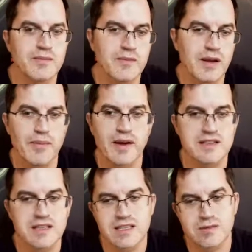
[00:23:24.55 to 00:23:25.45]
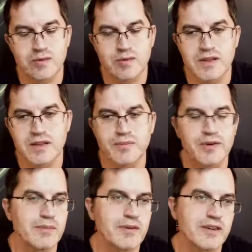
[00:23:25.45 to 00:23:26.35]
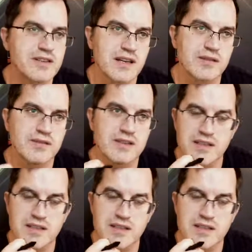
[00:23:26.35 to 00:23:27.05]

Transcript: capacitance between the primary and secondary